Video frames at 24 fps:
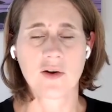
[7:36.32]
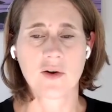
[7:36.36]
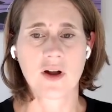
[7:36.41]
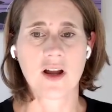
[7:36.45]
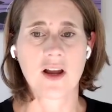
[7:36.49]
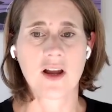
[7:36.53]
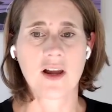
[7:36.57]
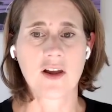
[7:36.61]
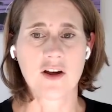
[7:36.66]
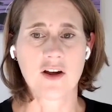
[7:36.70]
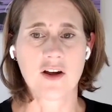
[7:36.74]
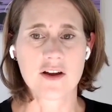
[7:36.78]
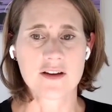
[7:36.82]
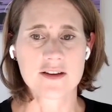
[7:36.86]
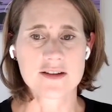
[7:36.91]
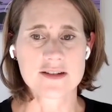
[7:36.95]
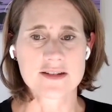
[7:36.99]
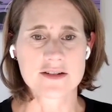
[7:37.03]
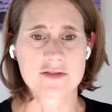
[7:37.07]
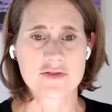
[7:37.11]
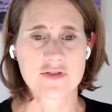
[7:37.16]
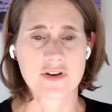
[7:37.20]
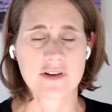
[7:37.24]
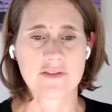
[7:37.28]
a lot
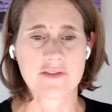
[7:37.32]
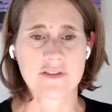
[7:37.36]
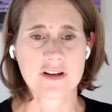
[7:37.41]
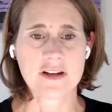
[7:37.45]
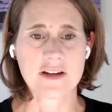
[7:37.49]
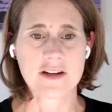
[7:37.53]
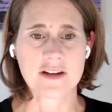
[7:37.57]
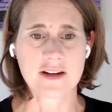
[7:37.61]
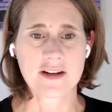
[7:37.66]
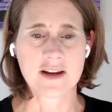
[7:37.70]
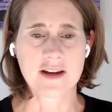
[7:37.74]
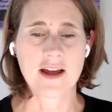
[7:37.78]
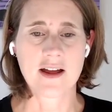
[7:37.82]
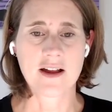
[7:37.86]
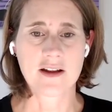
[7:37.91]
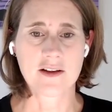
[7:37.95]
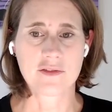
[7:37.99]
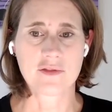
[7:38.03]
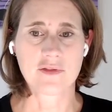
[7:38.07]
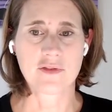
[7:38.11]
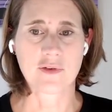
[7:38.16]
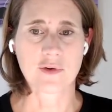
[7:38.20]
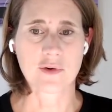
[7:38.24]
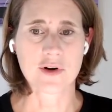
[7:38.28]
is driven in
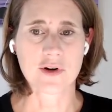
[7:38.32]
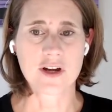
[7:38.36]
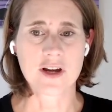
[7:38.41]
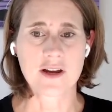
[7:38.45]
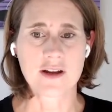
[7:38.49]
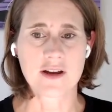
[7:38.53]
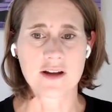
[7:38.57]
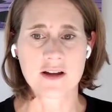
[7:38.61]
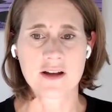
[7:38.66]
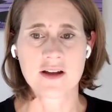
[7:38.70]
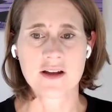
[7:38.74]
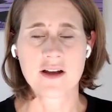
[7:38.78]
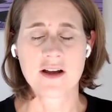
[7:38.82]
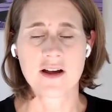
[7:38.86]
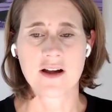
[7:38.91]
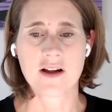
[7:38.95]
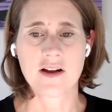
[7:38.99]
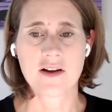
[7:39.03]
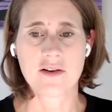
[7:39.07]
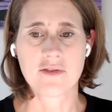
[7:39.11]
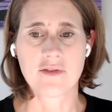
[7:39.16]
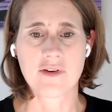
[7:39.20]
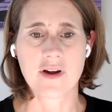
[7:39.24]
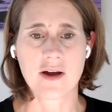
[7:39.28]
California
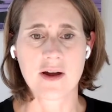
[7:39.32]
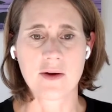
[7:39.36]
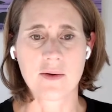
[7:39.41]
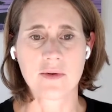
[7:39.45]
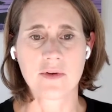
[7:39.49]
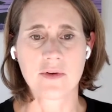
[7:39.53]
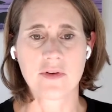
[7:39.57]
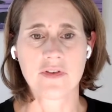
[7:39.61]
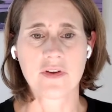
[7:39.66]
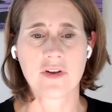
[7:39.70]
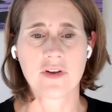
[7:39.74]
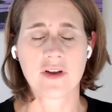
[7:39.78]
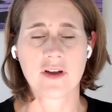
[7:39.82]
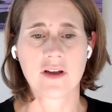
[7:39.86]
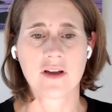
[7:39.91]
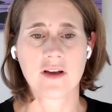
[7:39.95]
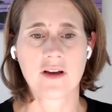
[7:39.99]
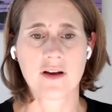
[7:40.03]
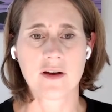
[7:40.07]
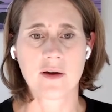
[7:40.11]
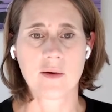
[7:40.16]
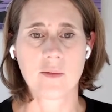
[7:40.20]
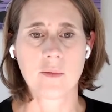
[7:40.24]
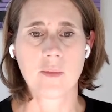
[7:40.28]
around
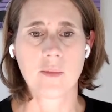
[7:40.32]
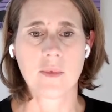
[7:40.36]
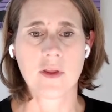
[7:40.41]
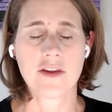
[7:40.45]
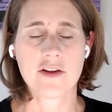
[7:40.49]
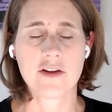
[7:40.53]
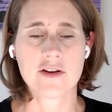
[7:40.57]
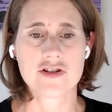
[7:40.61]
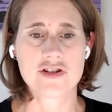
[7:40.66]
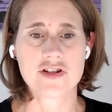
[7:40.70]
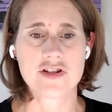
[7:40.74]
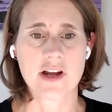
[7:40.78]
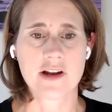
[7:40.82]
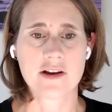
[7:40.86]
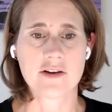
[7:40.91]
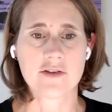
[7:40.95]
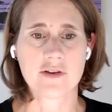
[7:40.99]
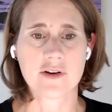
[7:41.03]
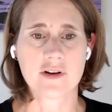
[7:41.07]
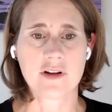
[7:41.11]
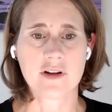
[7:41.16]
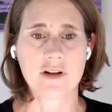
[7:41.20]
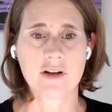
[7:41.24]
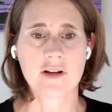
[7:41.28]
the
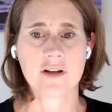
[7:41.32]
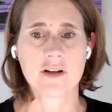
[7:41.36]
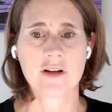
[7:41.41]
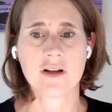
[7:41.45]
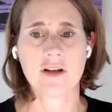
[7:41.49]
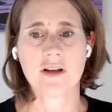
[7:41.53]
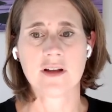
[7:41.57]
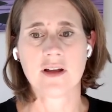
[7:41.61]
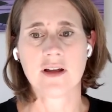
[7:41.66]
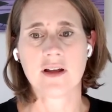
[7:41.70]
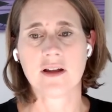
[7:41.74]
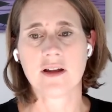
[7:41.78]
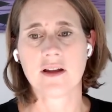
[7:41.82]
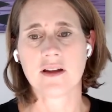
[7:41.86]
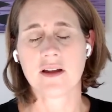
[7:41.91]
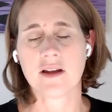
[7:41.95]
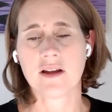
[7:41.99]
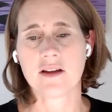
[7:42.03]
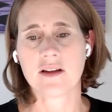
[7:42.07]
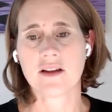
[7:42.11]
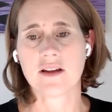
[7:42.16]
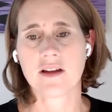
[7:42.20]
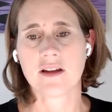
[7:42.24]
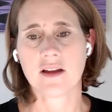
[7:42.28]
general
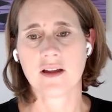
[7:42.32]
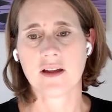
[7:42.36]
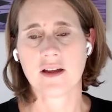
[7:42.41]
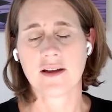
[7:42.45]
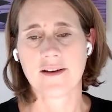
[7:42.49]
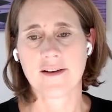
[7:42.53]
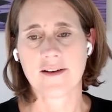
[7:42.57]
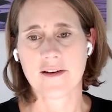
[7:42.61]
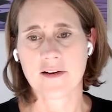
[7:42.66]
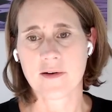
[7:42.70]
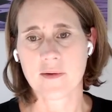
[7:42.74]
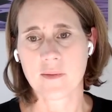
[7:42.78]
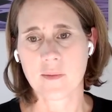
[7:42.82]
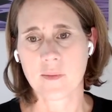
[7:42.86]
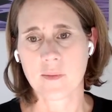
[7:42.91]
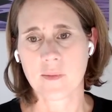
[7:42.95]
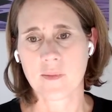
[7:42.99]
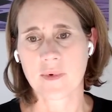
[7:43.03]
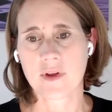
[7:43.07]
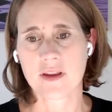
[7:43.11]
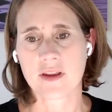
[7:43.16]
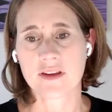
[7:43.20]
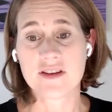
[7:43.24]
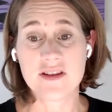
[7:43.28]

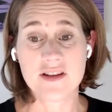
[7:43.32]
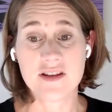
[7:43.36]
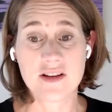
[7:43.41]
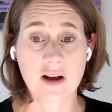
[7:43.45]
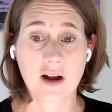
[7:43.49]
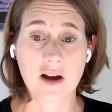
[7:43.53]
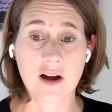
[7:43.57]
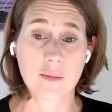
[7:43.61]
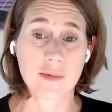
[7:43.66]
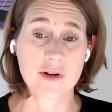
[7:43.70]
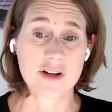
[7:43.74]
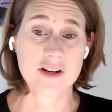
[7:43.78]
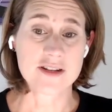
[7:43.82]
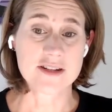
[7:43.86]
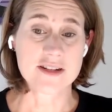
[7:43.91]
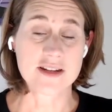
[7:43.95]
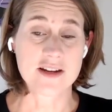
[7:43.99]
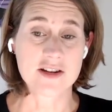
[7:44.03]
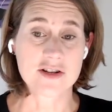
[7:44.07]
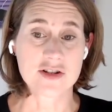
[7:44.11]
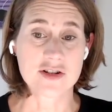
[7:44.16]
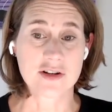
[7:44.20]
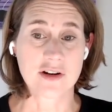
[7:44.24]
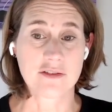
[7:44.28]

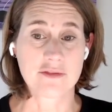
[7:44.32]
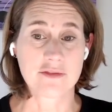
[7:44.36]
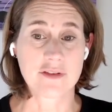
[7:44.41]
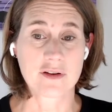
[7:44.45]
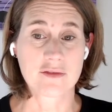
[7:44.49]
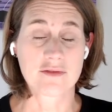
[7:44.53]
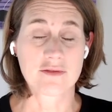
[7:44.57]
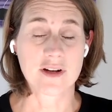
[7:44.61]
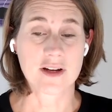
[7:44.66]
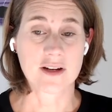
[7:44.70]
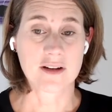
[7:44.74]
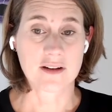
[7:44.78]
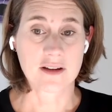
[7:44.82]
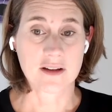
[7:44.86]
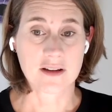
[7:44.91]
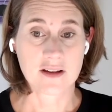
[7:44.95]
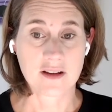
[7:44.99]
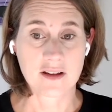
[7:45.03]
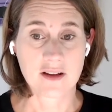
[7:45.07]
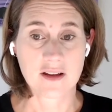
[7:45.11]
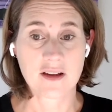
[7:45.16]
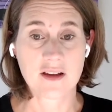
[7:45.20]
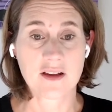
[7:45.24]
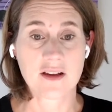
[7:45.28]
decarbonization of the grid.
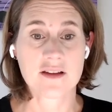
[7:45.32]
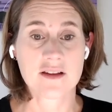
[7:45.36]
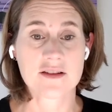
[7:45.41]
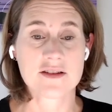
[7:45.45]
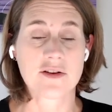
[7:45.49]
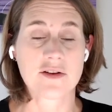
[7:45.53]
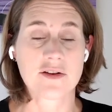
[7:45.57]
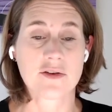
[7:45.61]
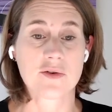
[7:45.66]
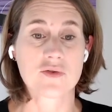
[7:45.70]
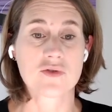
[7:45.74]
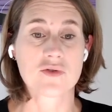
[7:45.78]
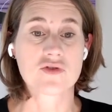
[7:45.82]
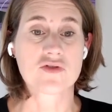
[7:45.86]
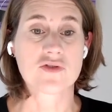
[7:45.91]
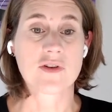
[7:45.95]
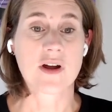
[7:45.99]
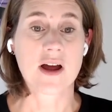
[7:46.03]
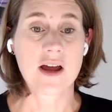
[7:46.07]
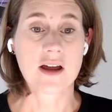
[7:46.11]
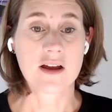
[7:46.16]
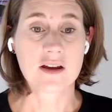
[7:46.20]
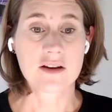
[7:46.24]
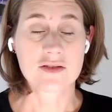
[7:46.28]
So
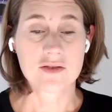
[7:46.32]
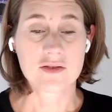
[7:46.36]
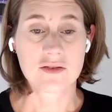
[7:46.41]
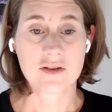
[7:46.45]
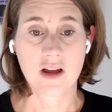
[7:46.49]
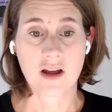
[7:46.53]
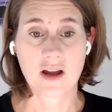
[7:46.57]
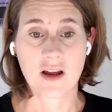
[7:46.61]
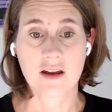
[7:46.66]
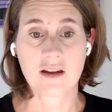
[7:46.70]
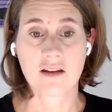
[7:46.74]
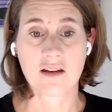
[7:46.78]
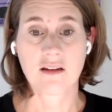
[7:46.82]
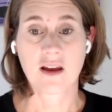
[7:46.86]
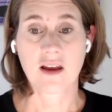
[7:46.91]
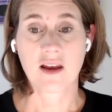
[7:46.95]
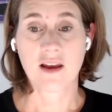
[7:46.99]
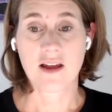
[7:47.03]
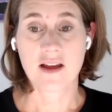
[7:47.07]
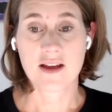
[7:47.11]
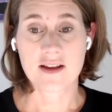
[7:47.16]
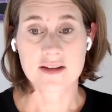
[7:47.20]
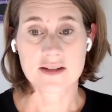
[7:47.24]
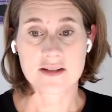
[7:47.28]
trying to get
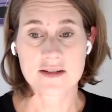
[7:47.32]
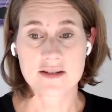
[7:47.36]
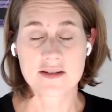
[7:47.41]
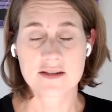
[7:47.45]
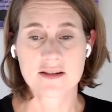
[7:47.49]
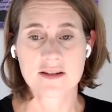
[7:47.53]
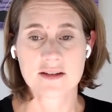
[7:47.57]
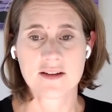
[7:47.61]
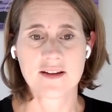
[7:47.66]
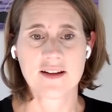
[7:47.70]
less